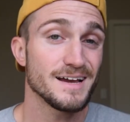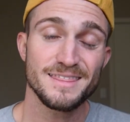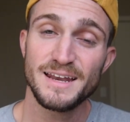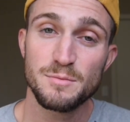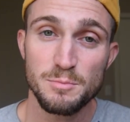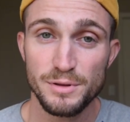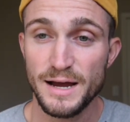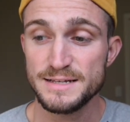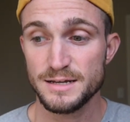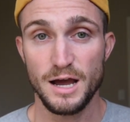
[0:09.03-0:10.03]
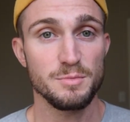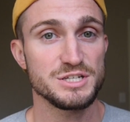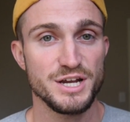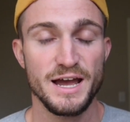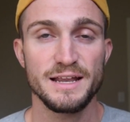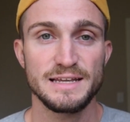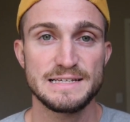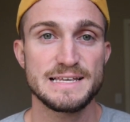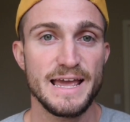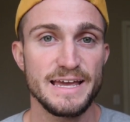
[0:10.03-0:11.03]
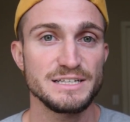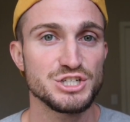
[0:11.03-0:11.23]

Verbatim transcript: Like the name implies, CometChat is a